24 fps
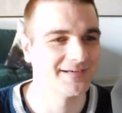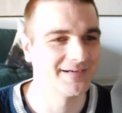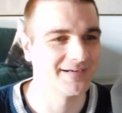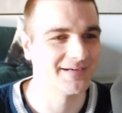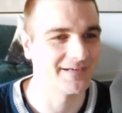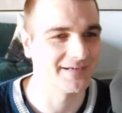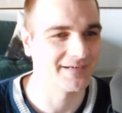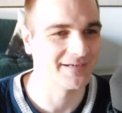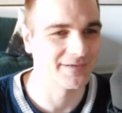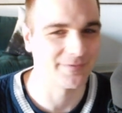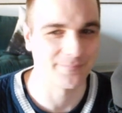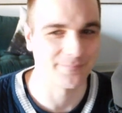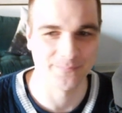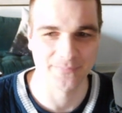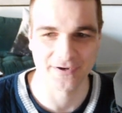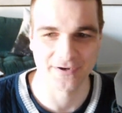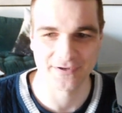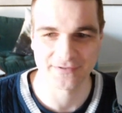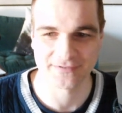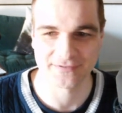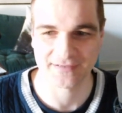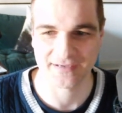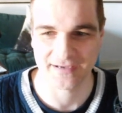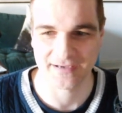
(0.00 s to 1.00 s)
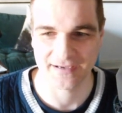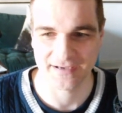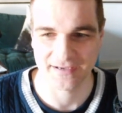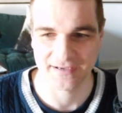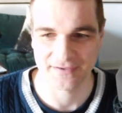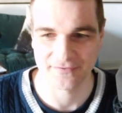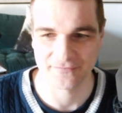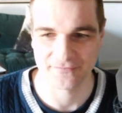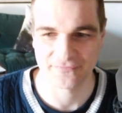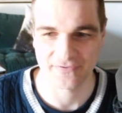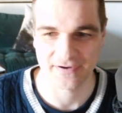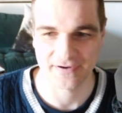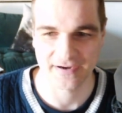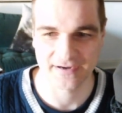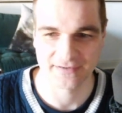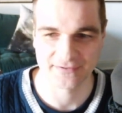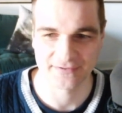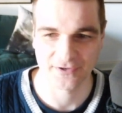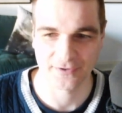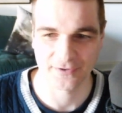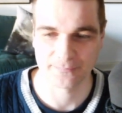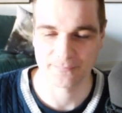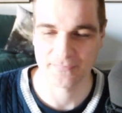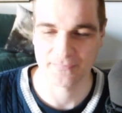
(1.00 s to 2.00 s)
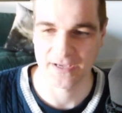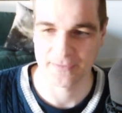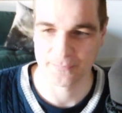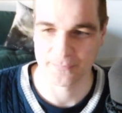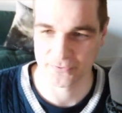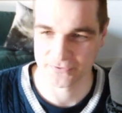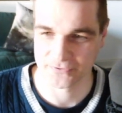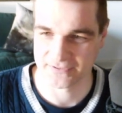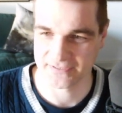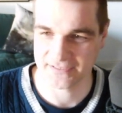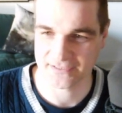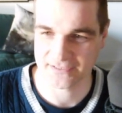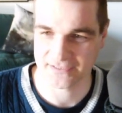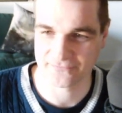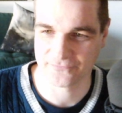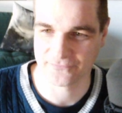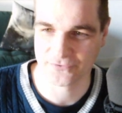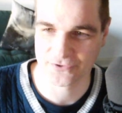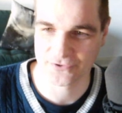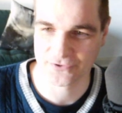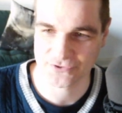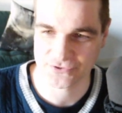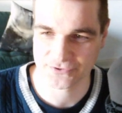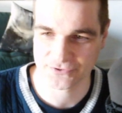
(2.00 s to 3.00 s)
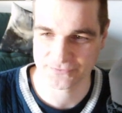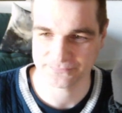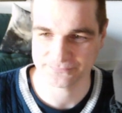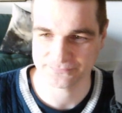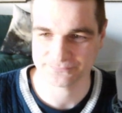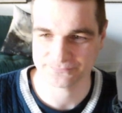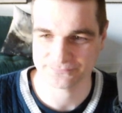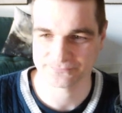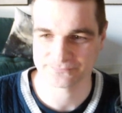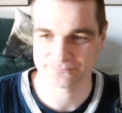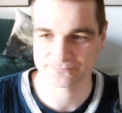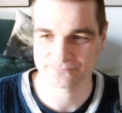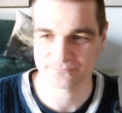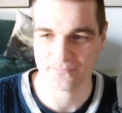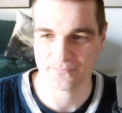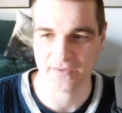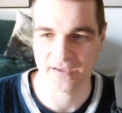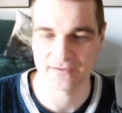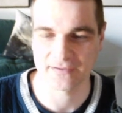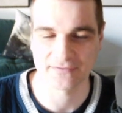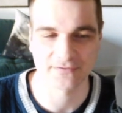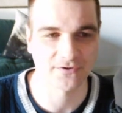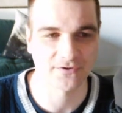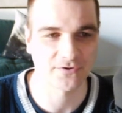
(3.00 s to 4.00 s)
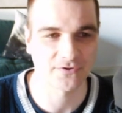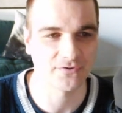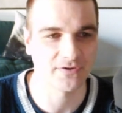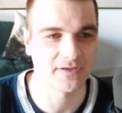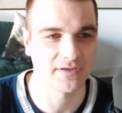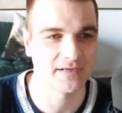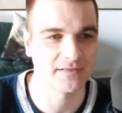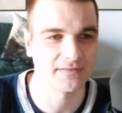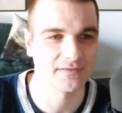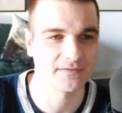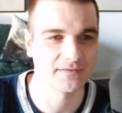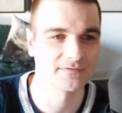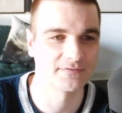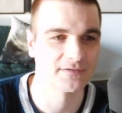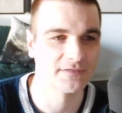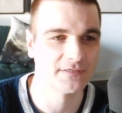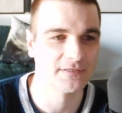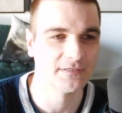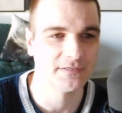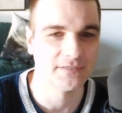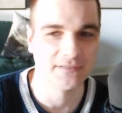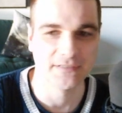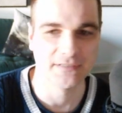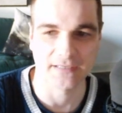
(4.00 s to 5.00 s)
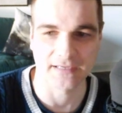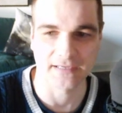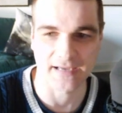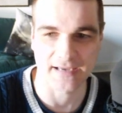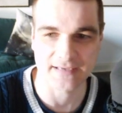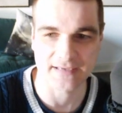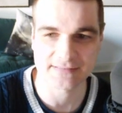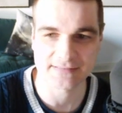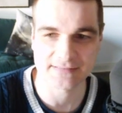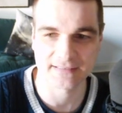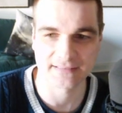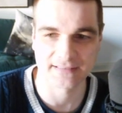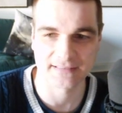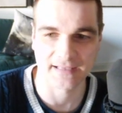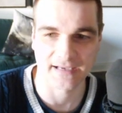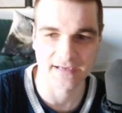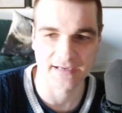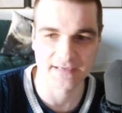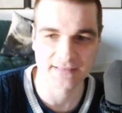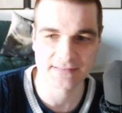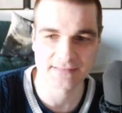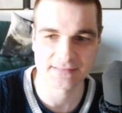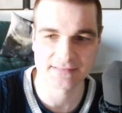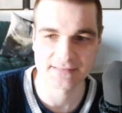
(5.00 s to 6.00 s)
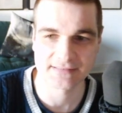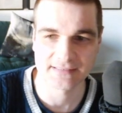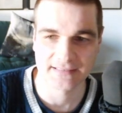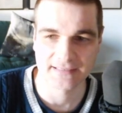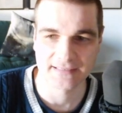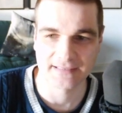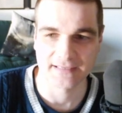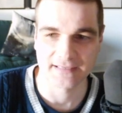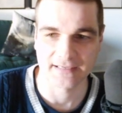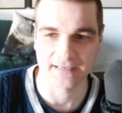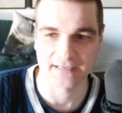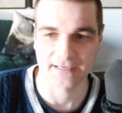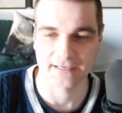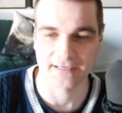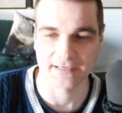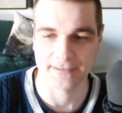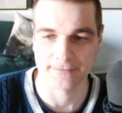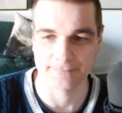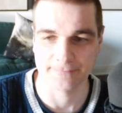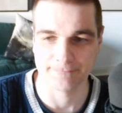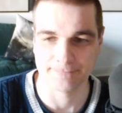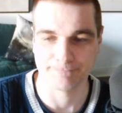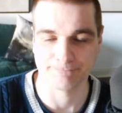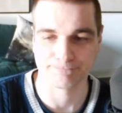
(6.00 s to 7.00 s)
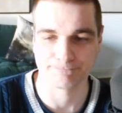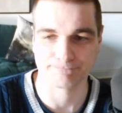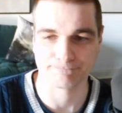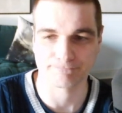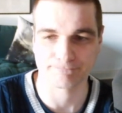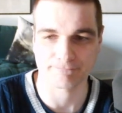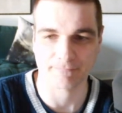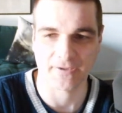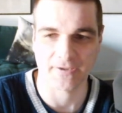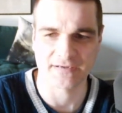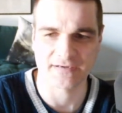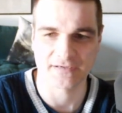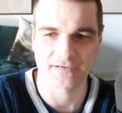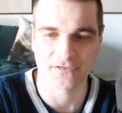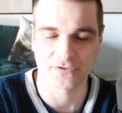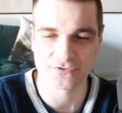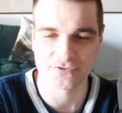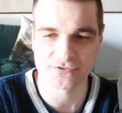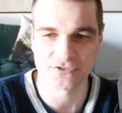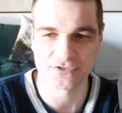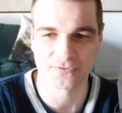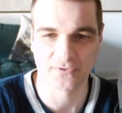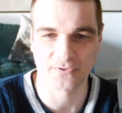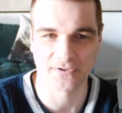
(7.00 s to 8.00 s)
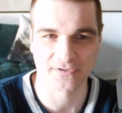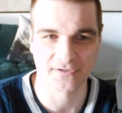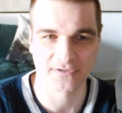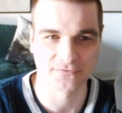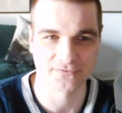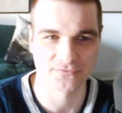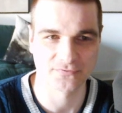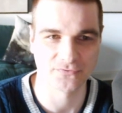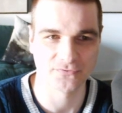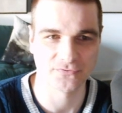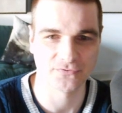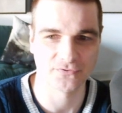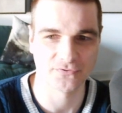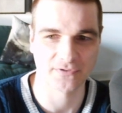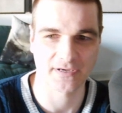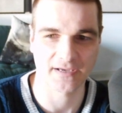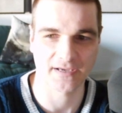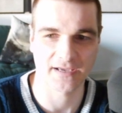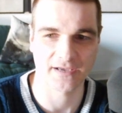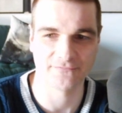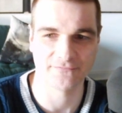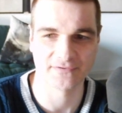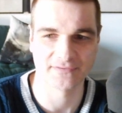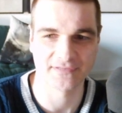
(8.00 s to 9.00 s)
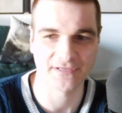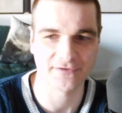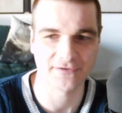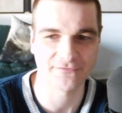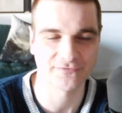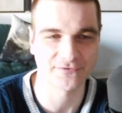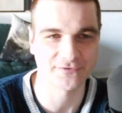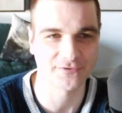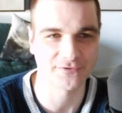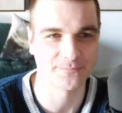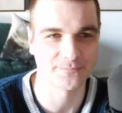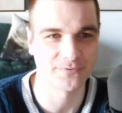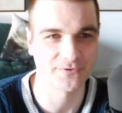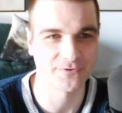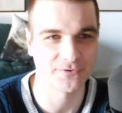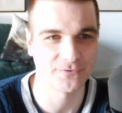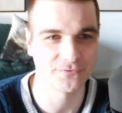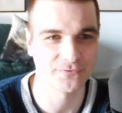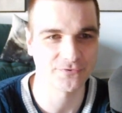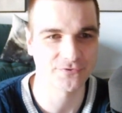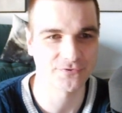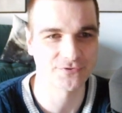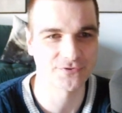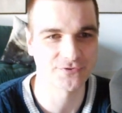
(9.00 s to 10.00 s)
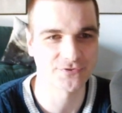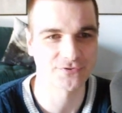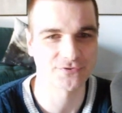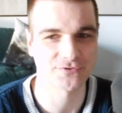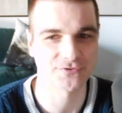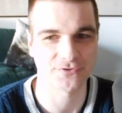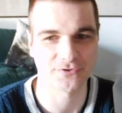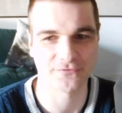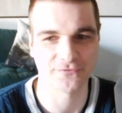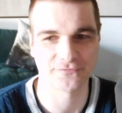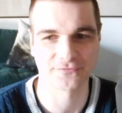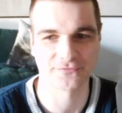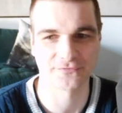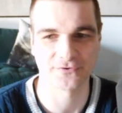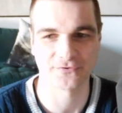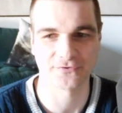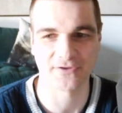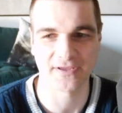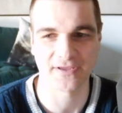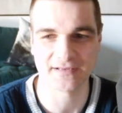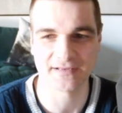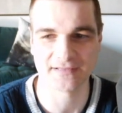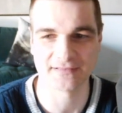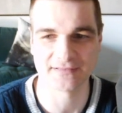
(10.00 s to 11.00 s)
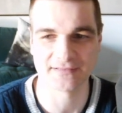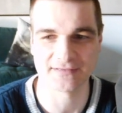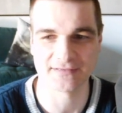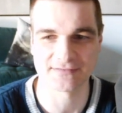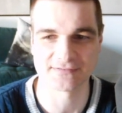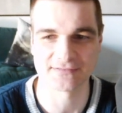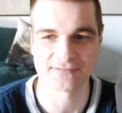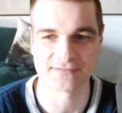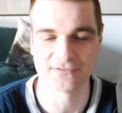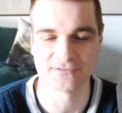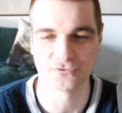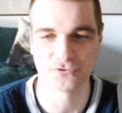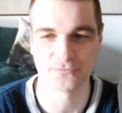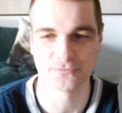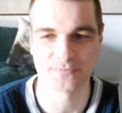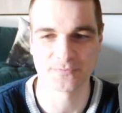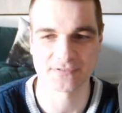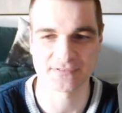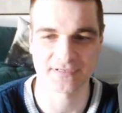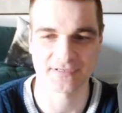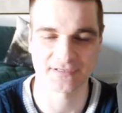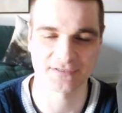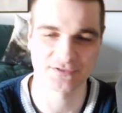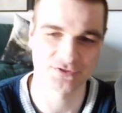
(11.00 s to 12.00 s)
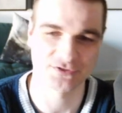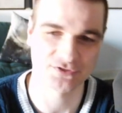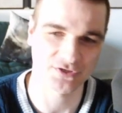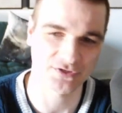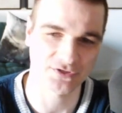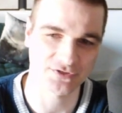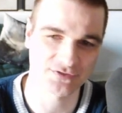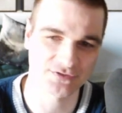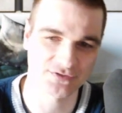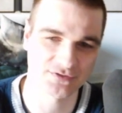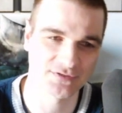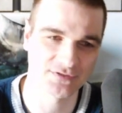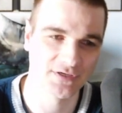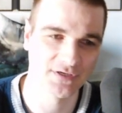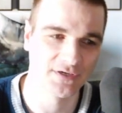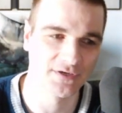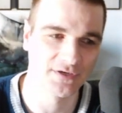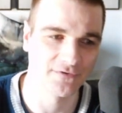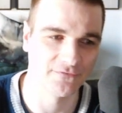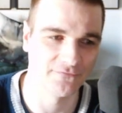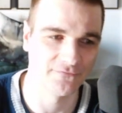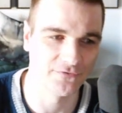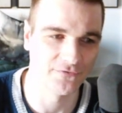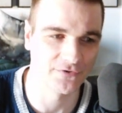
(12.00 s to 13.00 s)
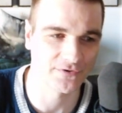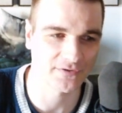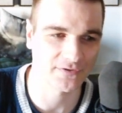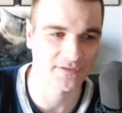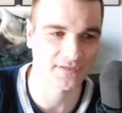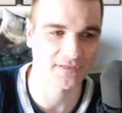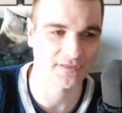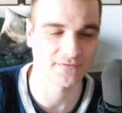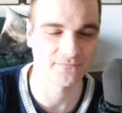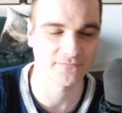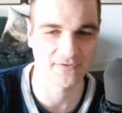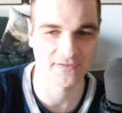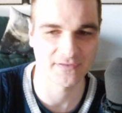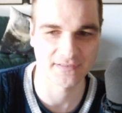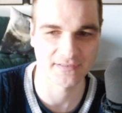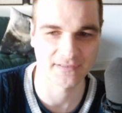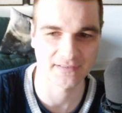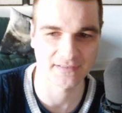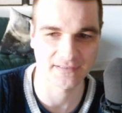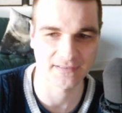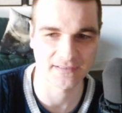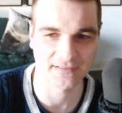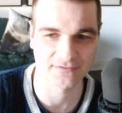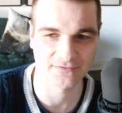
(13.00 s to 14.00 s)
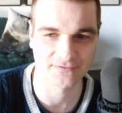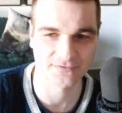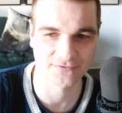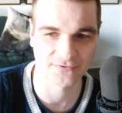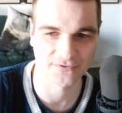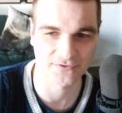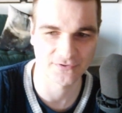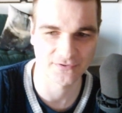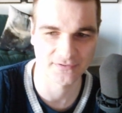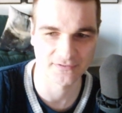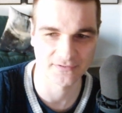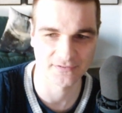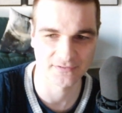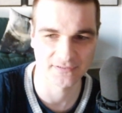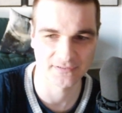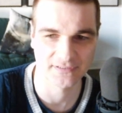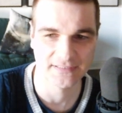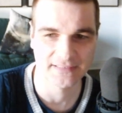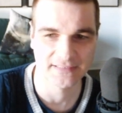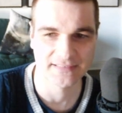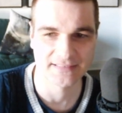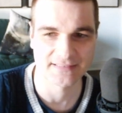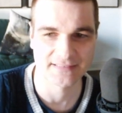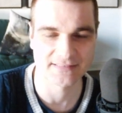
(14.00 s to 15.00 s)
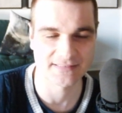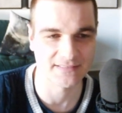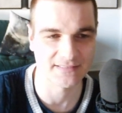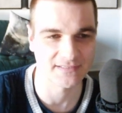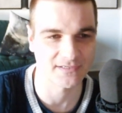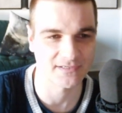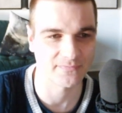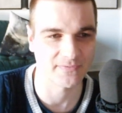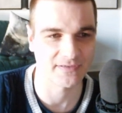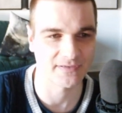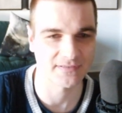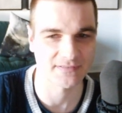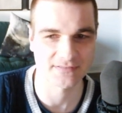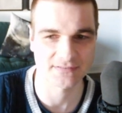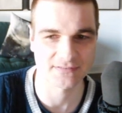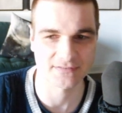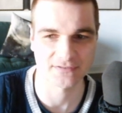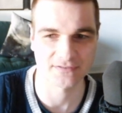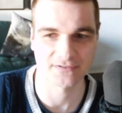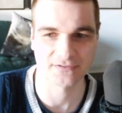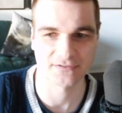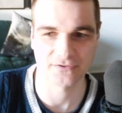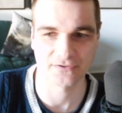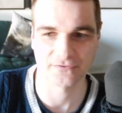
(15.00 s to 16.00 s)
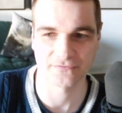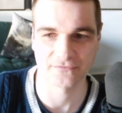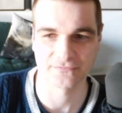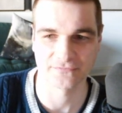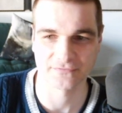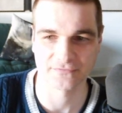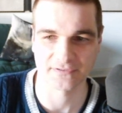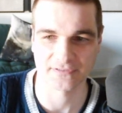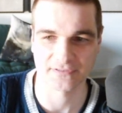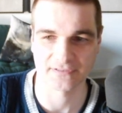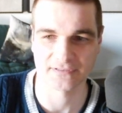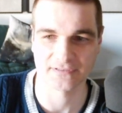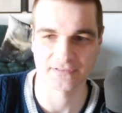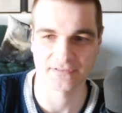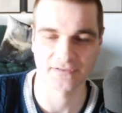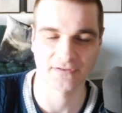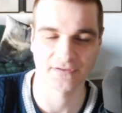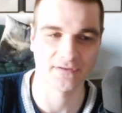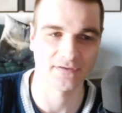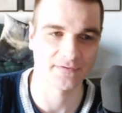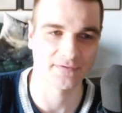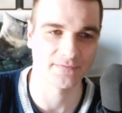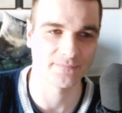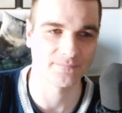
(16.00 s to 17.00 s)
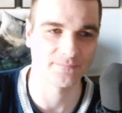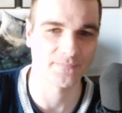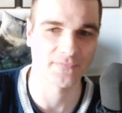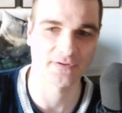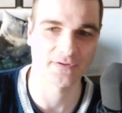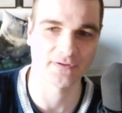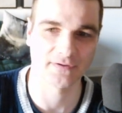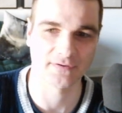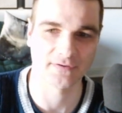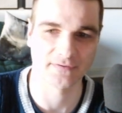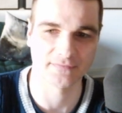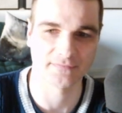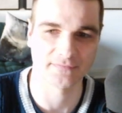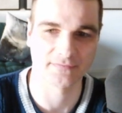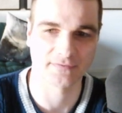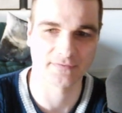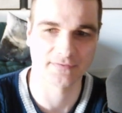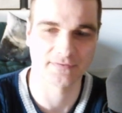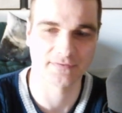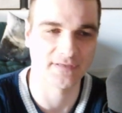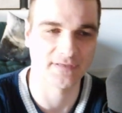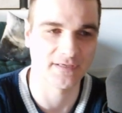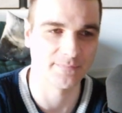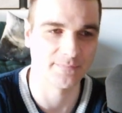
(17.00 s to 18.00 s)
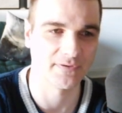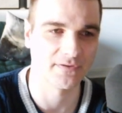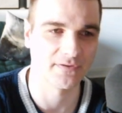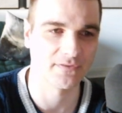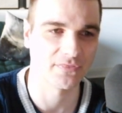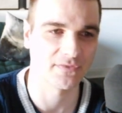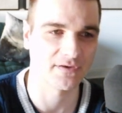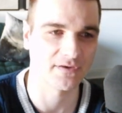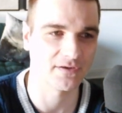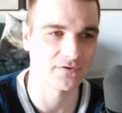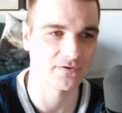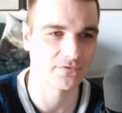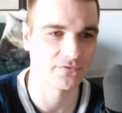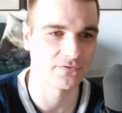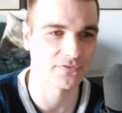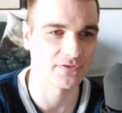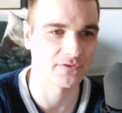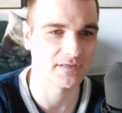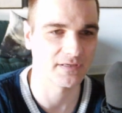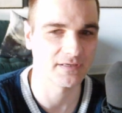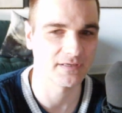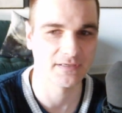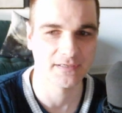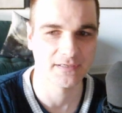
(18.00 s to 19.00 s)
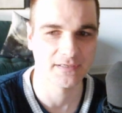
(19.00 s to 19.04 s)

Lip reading: But I fired up my boutique version and created acid lines. And I also wanted to have a different approach of creating these loops than just working with the internal sequencer of the TB303,